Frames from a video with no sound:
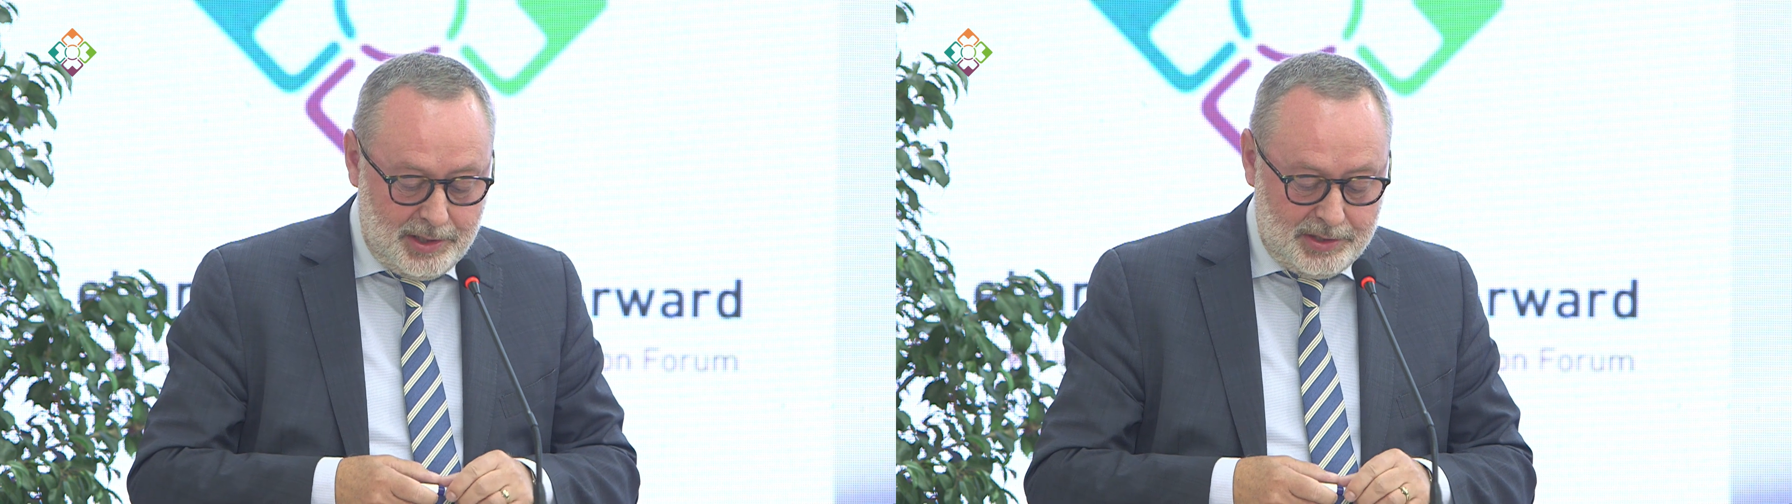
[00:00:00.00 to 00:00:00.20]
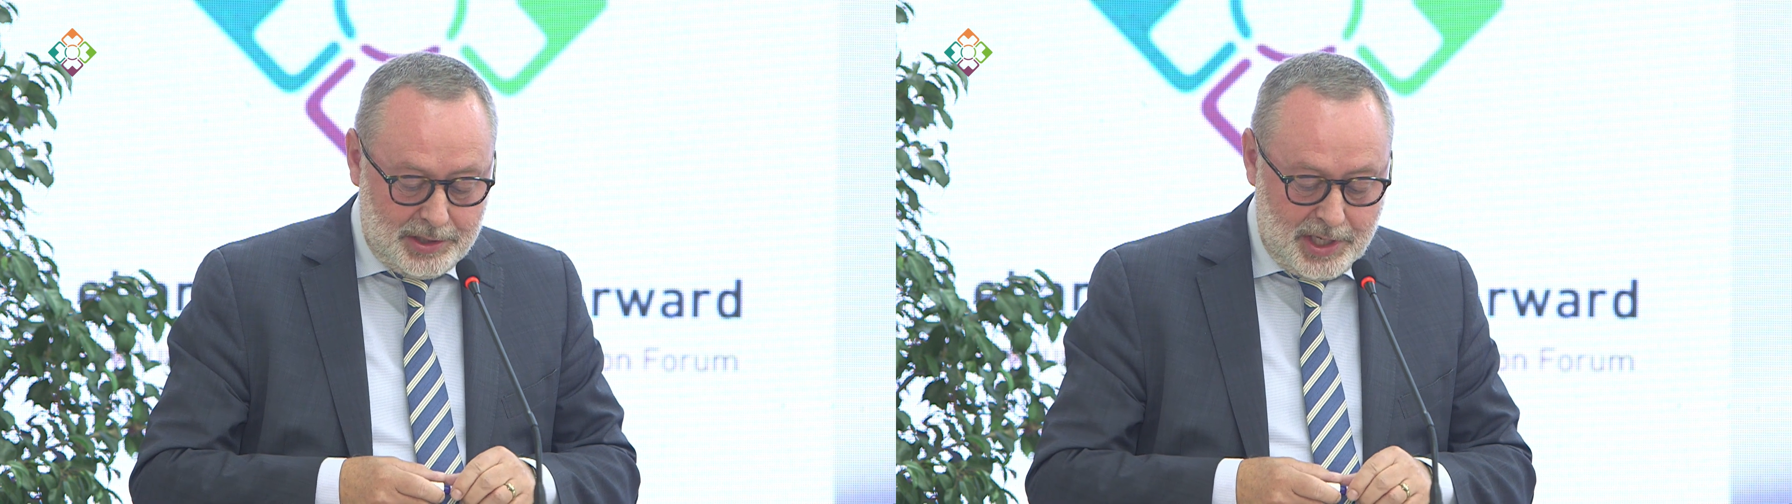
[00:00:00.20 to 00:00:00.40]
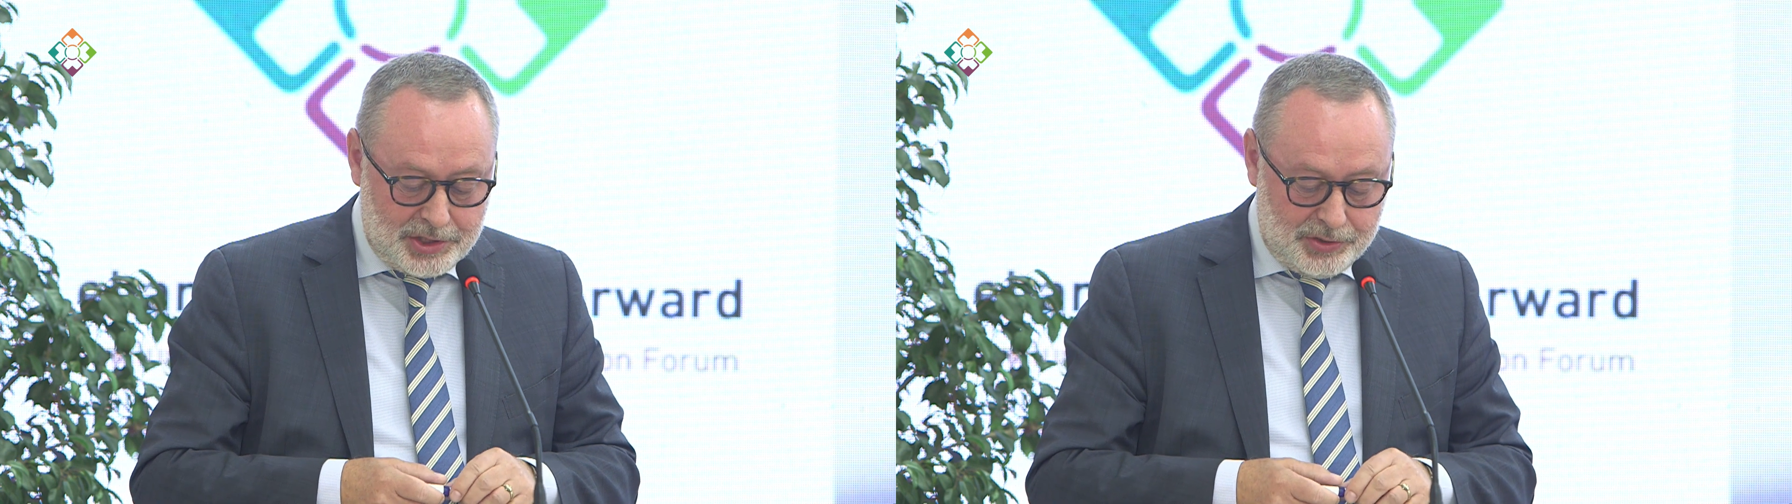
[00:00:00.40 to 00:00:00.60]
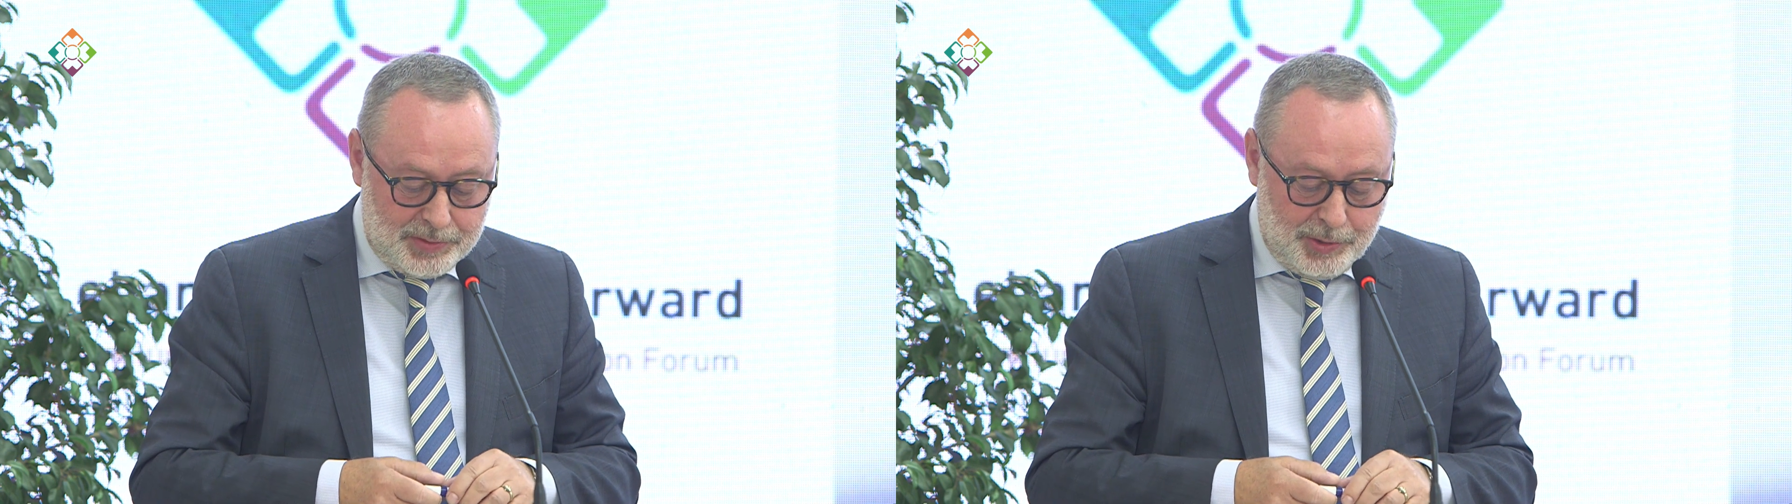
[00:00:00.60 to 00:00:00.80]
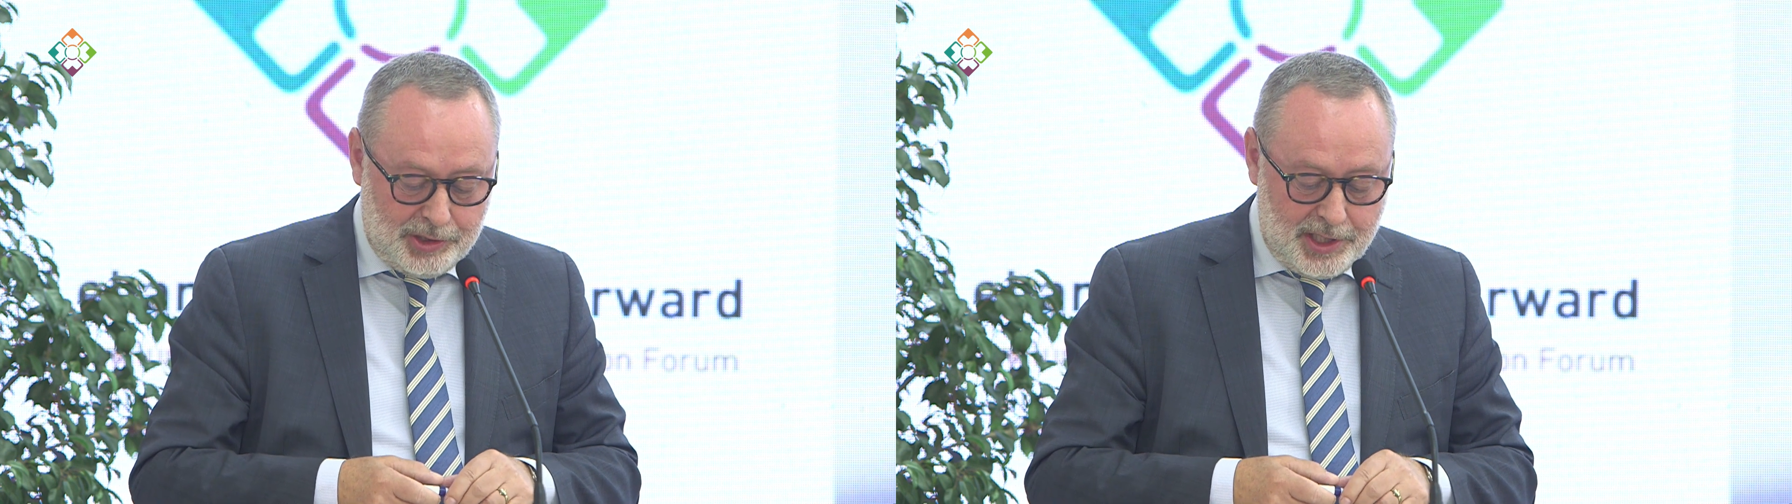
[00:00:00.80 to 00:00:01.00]
the international
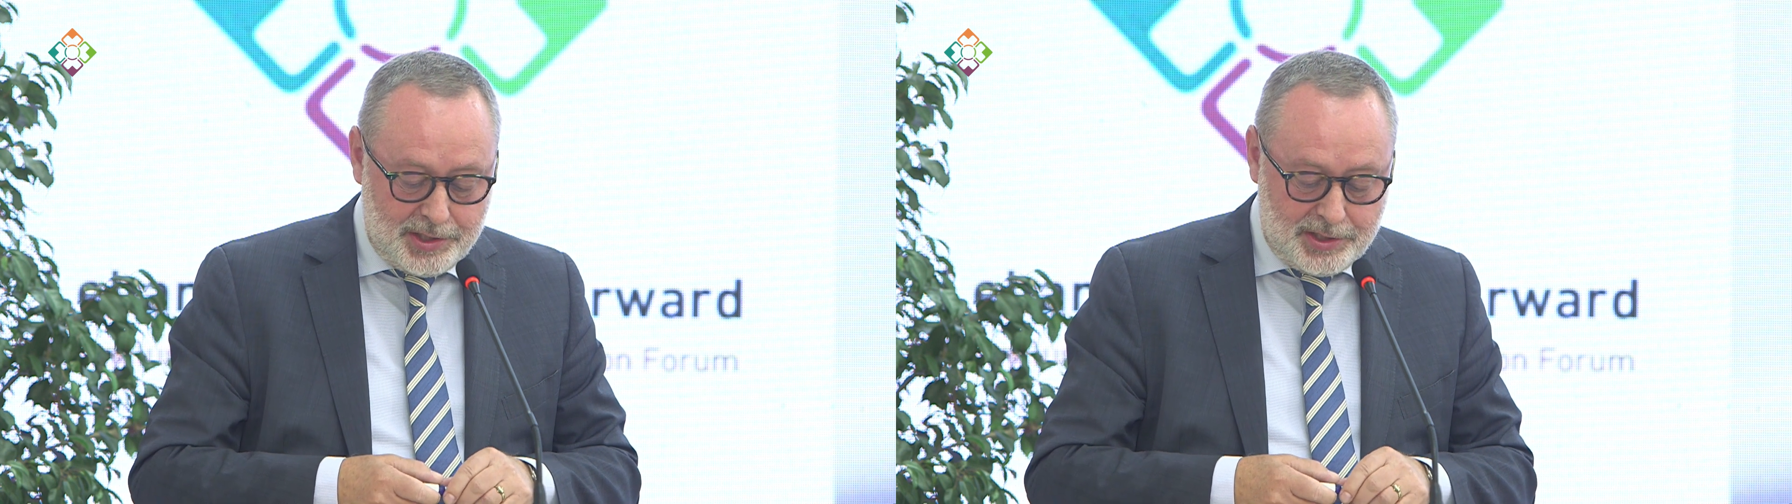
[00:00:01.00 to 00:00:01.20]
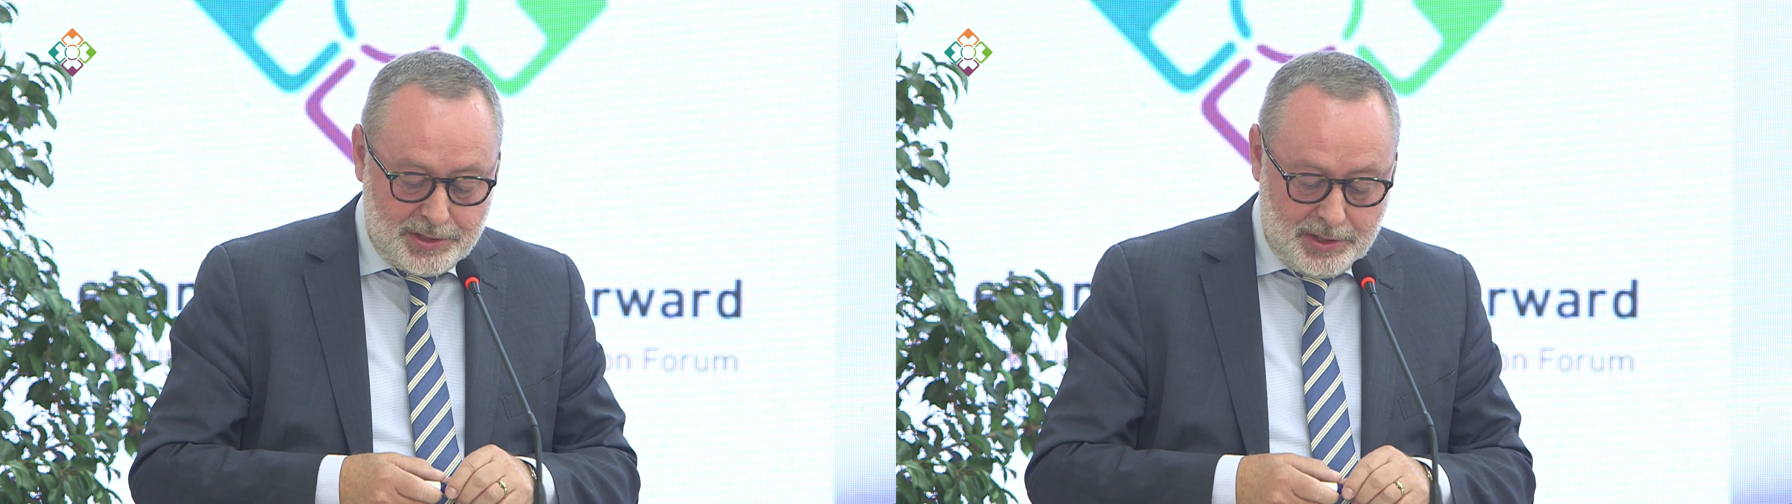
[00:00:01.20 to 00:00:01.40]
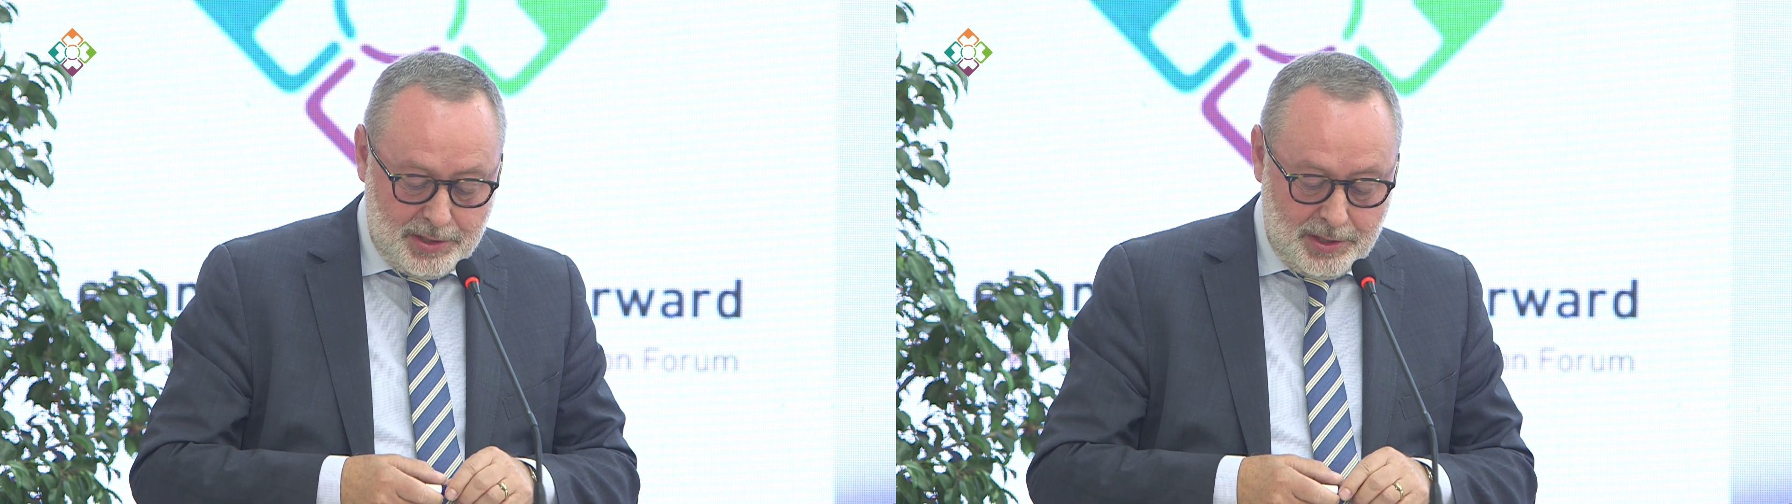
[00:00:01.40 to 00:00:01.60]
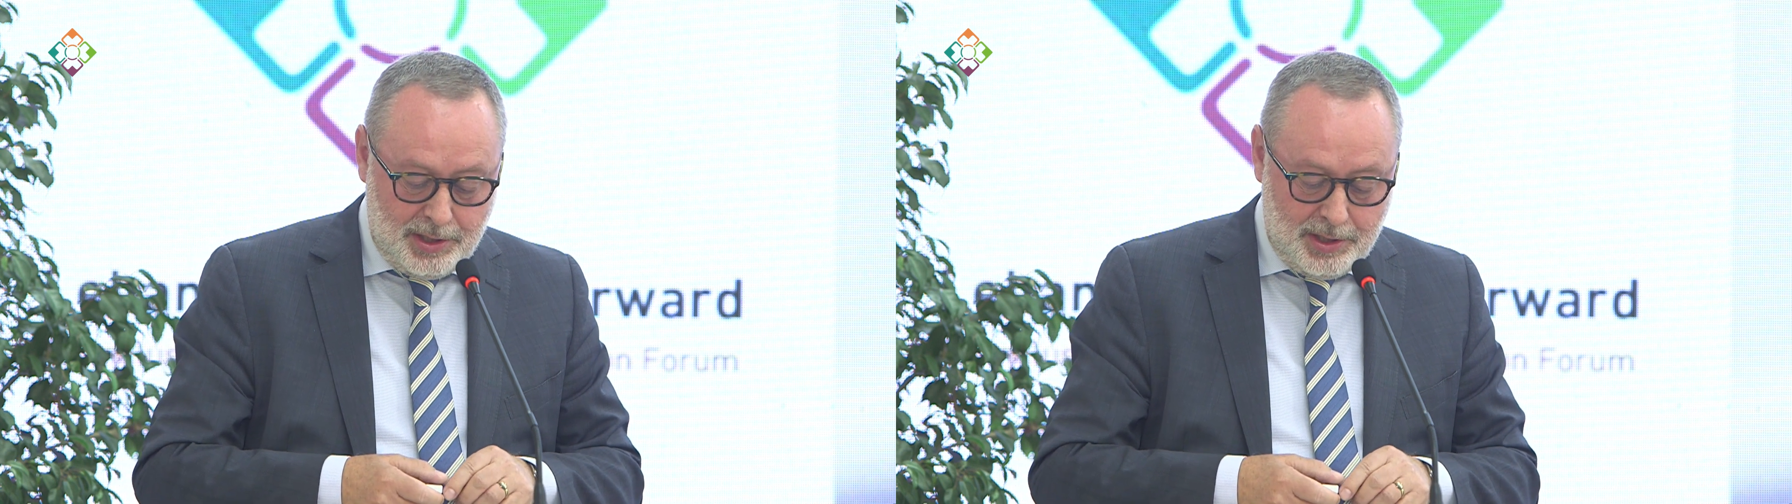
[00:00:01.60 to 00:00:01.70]
spotlight,